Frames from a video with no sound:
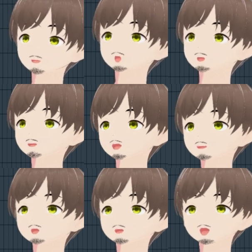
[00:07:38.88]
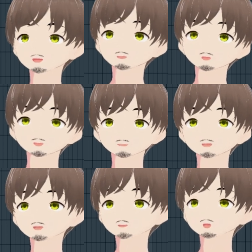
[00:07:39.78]
a little brighter. It made it,
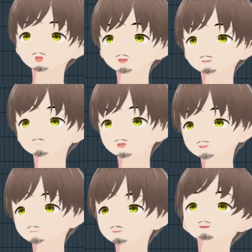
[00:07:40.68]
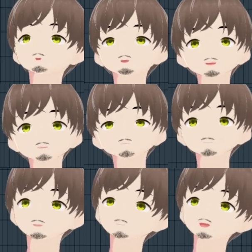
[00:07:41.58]
you know, have some air to it.
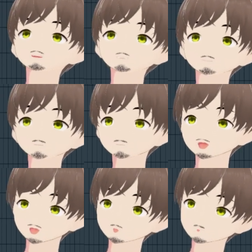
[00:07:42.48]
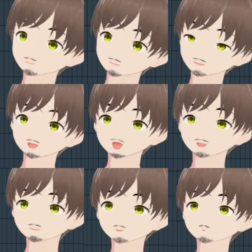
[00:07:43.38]
That's kind of what exciters
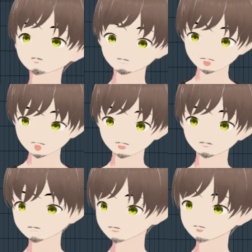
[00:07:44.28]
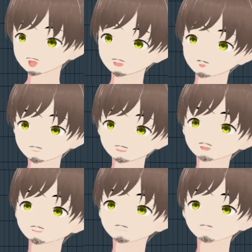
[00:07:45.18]
do. So you can use
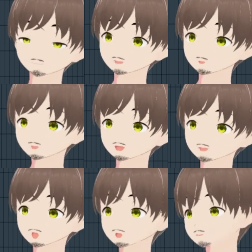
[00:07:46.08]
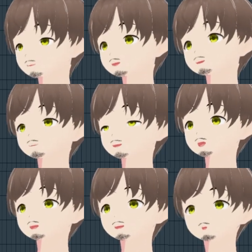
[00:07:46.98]
this. It's free to download. Link in the
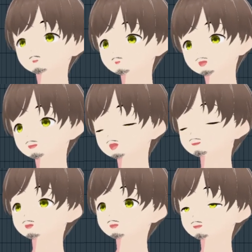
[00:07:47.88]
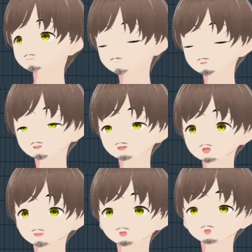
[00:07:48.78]
description to where you could download it. I'll put it down
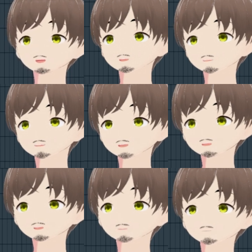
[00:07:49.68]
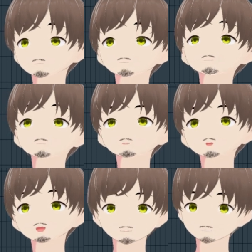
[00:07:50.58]
below. It's Fresh Air. You can
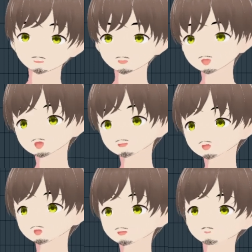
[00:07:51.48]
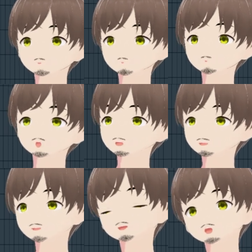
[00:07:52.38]
search it up on Google too. Or if
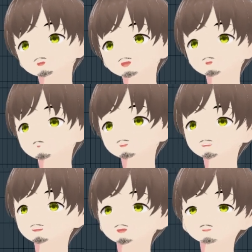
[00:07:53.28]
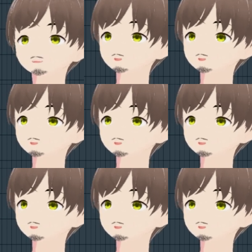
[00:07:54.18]
you don't want to do that, you just want